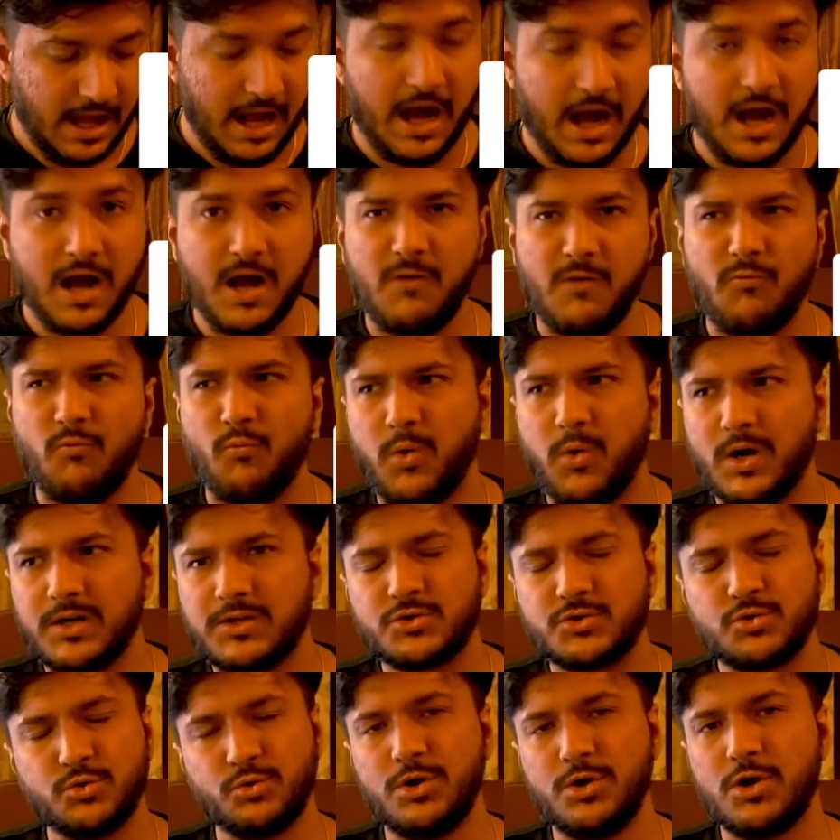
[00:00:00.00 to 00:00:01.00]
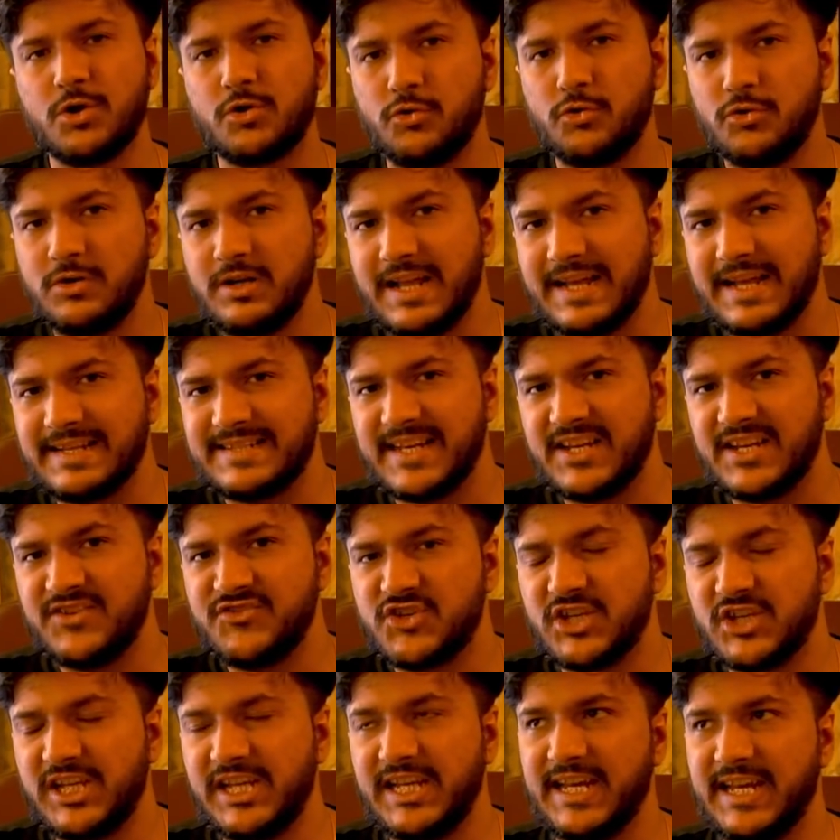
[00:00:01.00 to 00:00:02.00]
What pseudocode
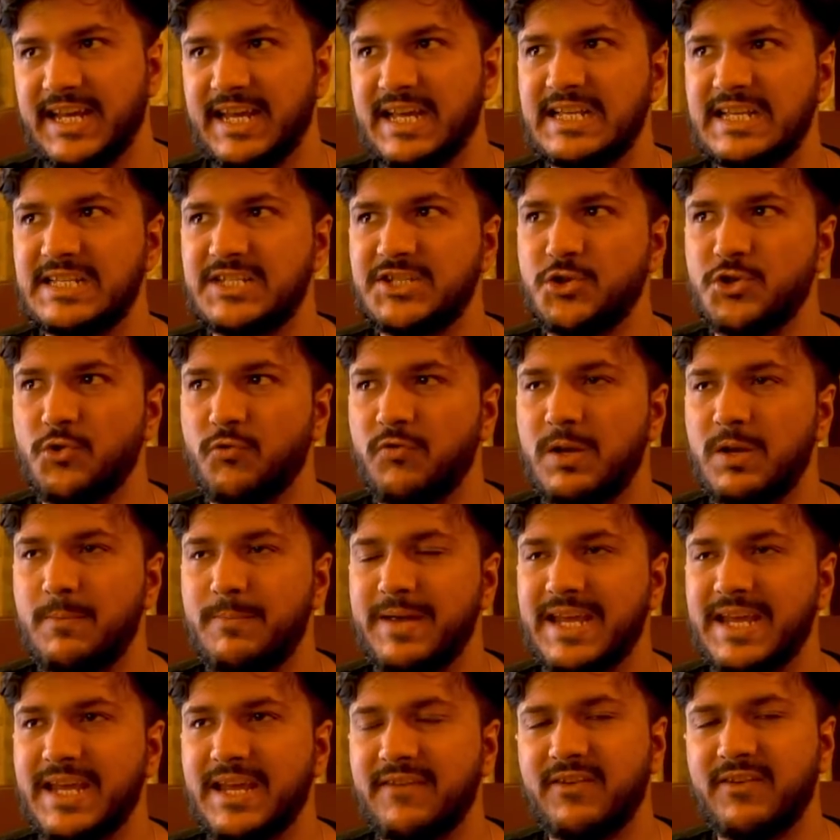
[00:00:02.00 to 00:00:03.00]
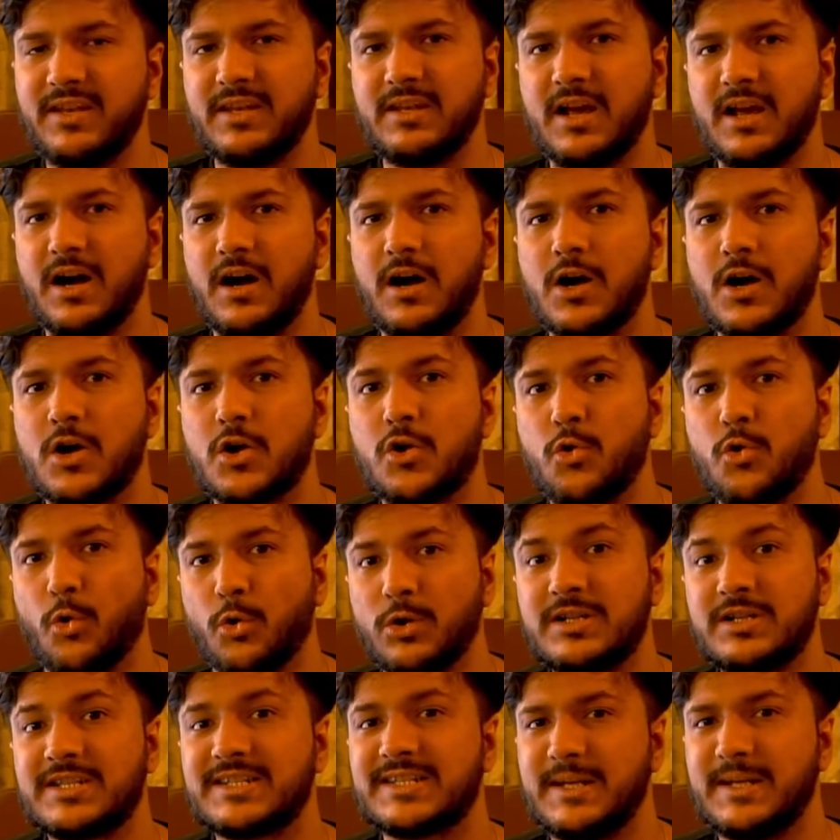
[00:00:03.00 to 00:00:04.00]
essentially is, you will be given
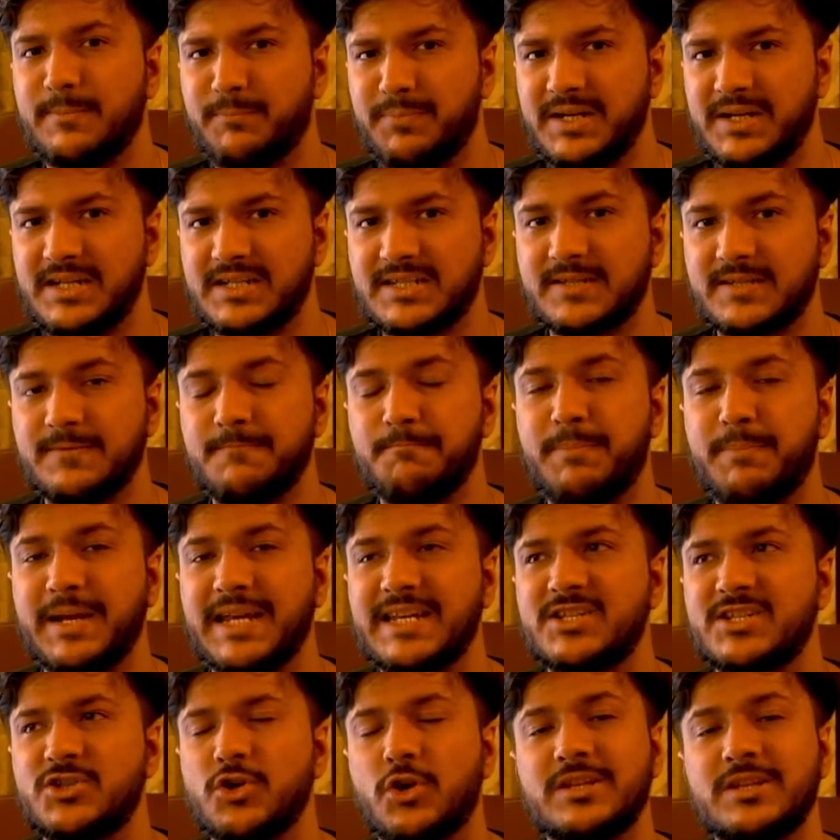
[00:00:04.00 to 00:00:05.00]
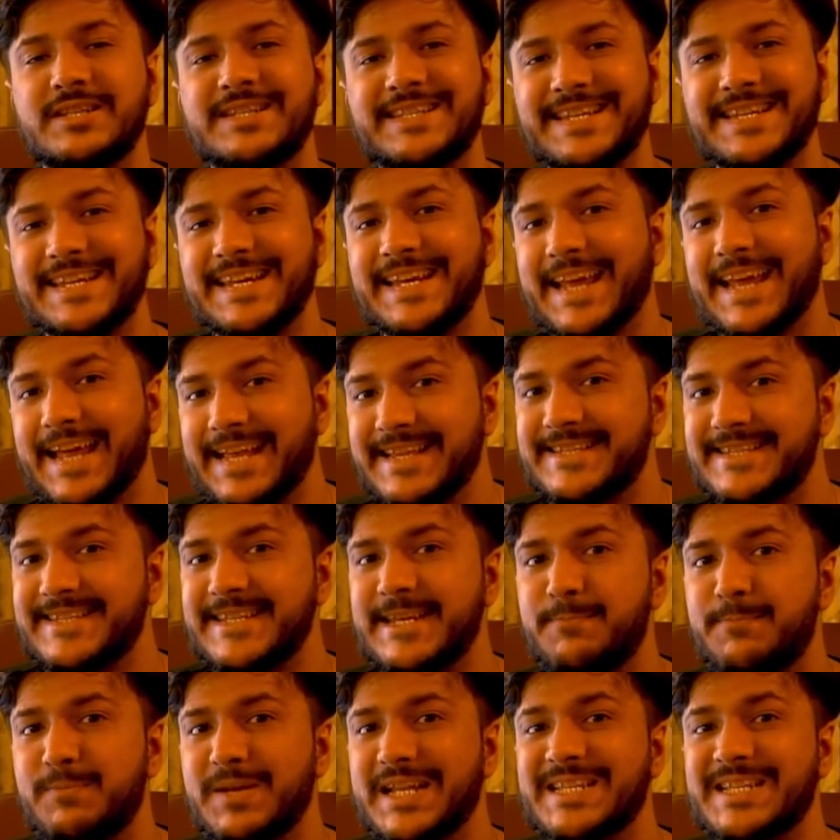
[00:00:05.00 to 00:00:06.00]
code snippets based on C and C++